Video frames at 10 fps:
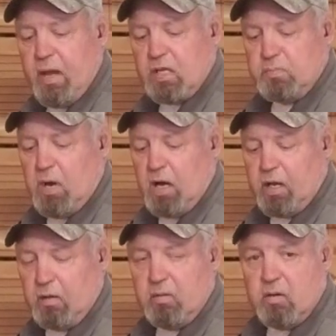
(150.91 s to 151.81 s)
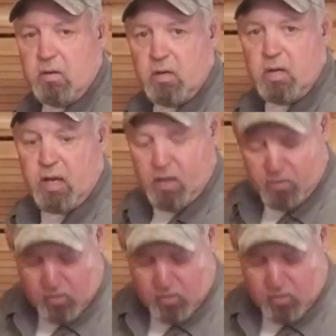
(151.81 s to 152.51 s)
pants pocket, and